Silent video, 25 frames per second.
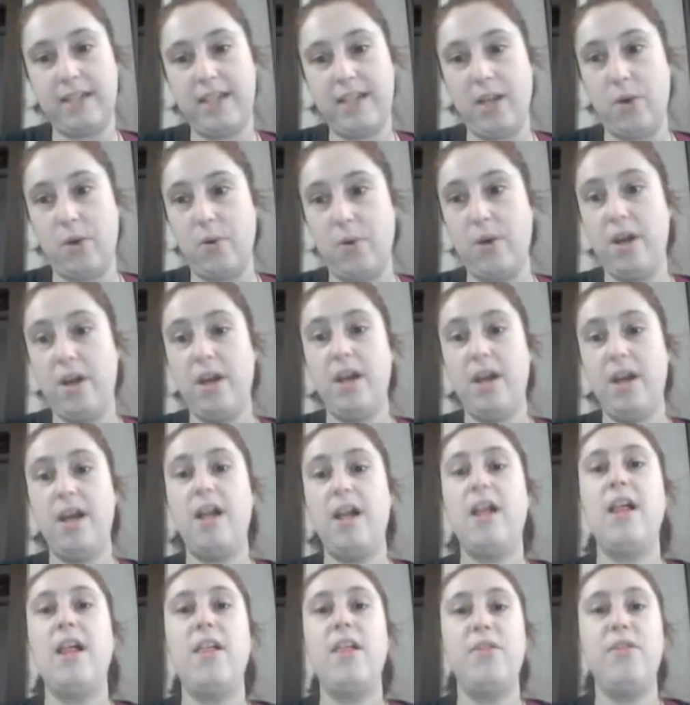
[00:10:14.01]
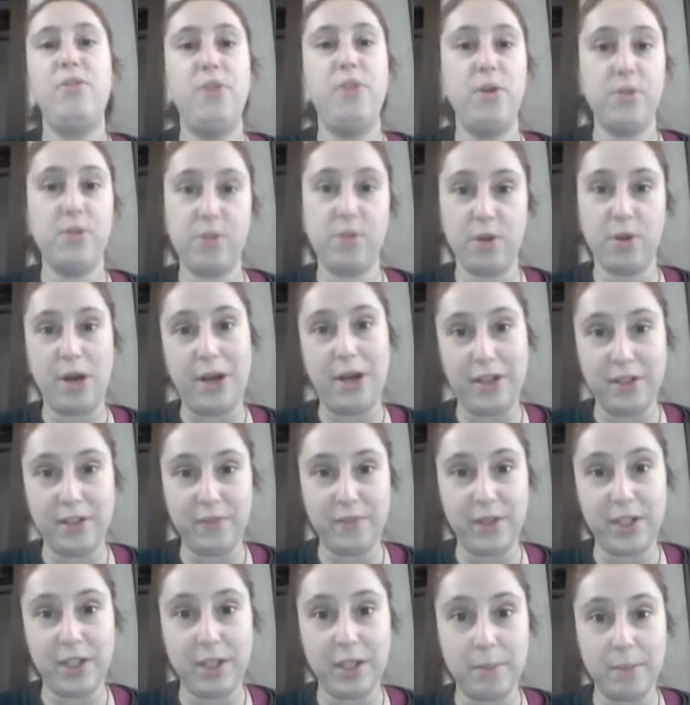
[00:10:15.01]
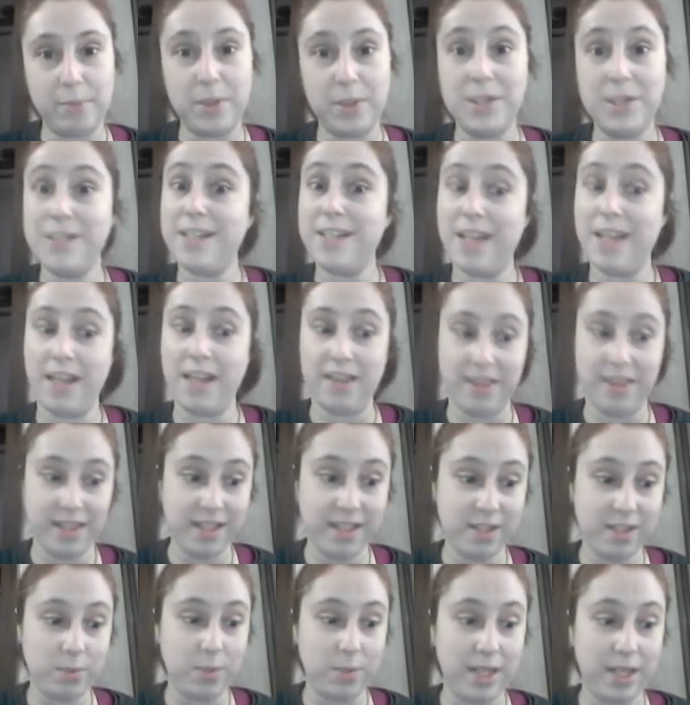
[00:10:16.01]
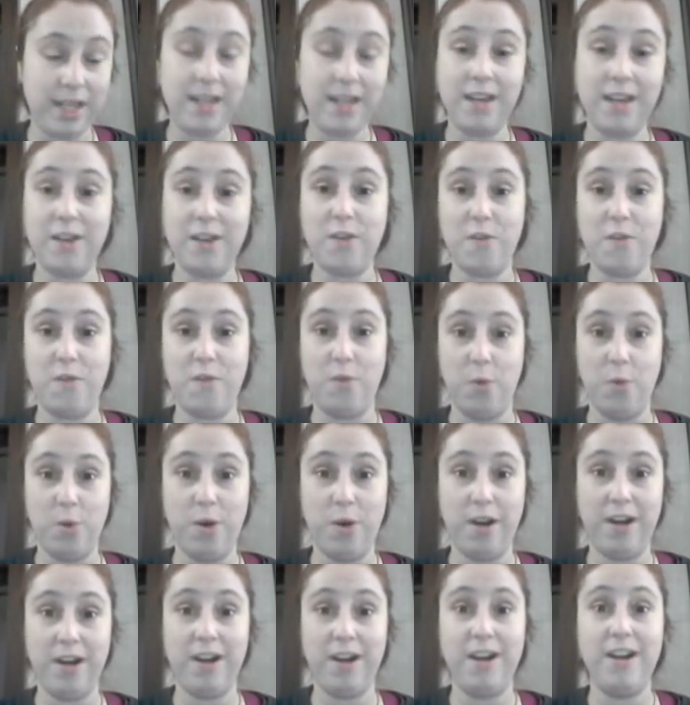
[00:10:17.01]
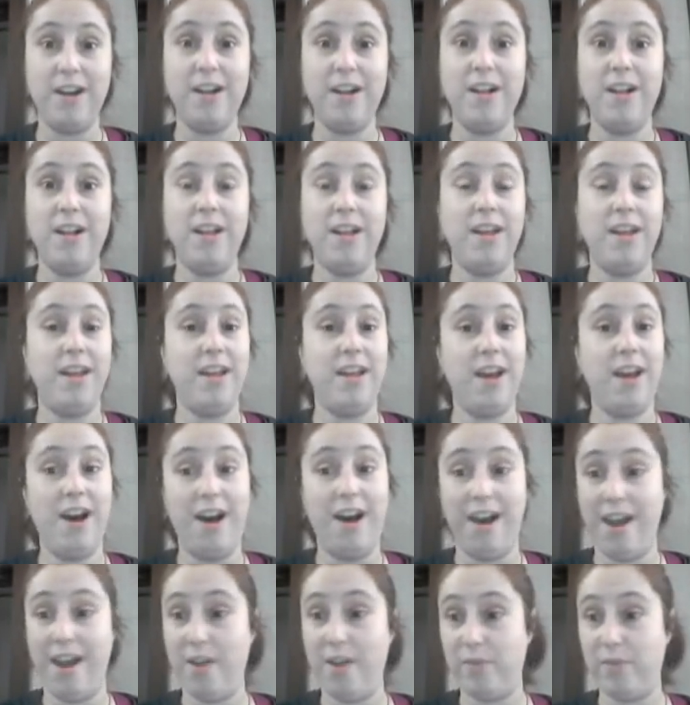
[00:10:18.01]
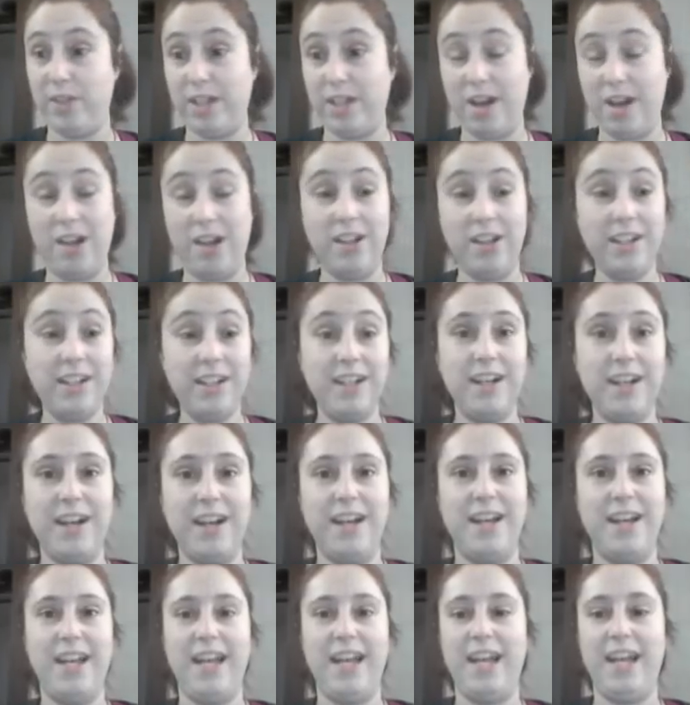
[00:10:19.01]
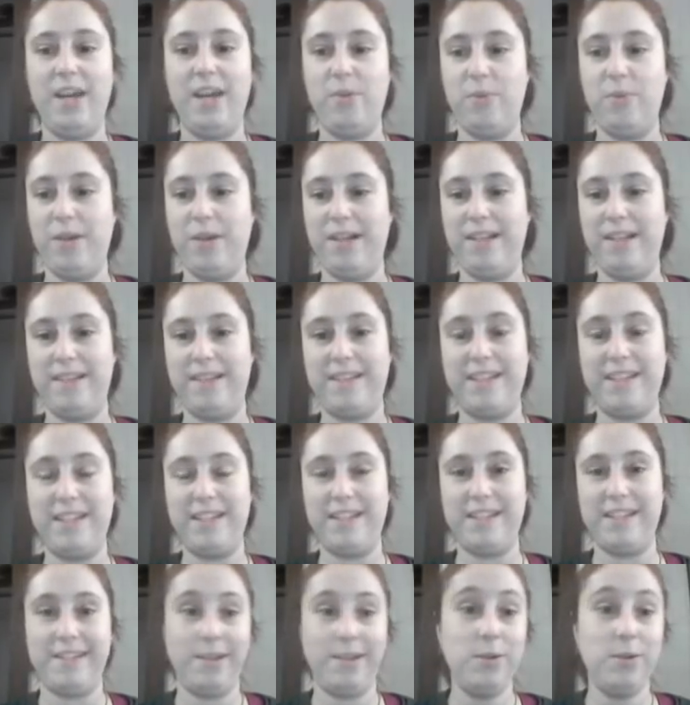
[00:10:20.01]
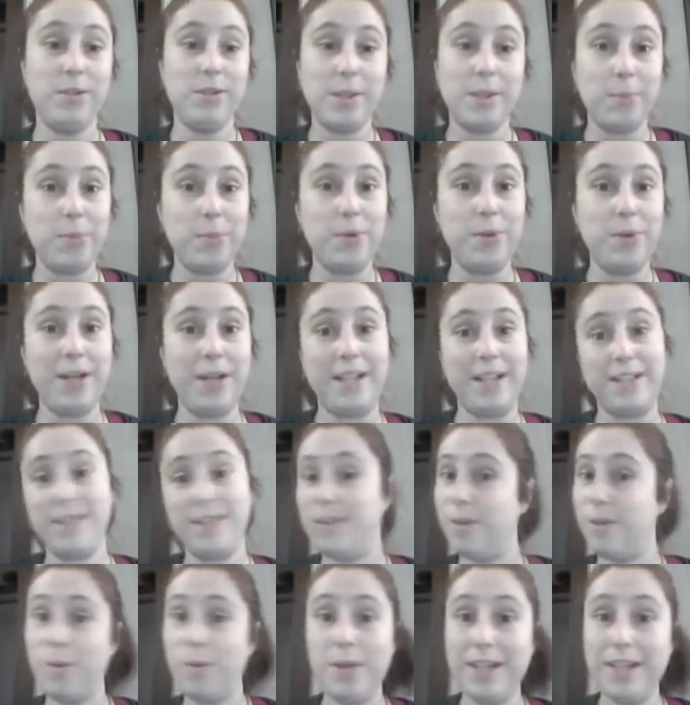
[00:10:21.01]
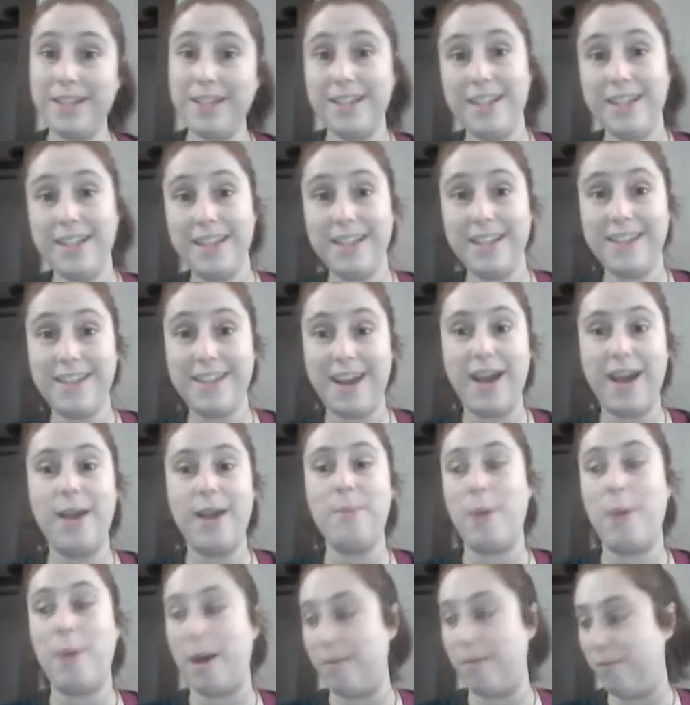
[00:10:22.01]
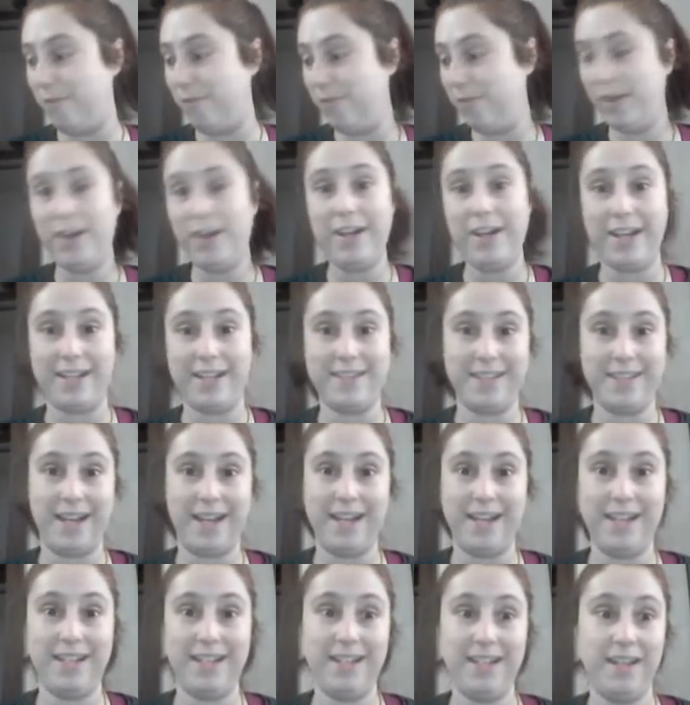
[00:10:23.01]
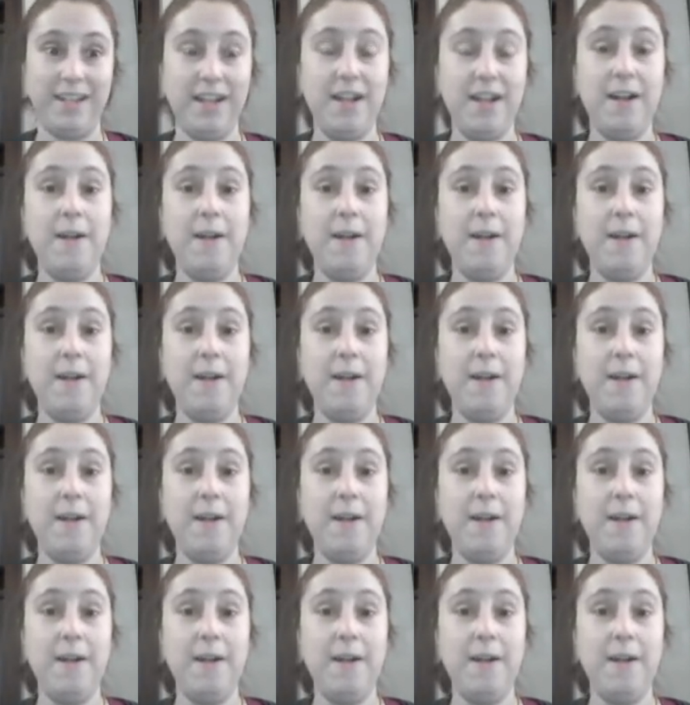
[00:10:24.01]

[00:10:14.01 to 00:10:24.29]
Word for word: So those are all of our numbers this week for every dollar. It was so simple and so easy this time. I'm very excited.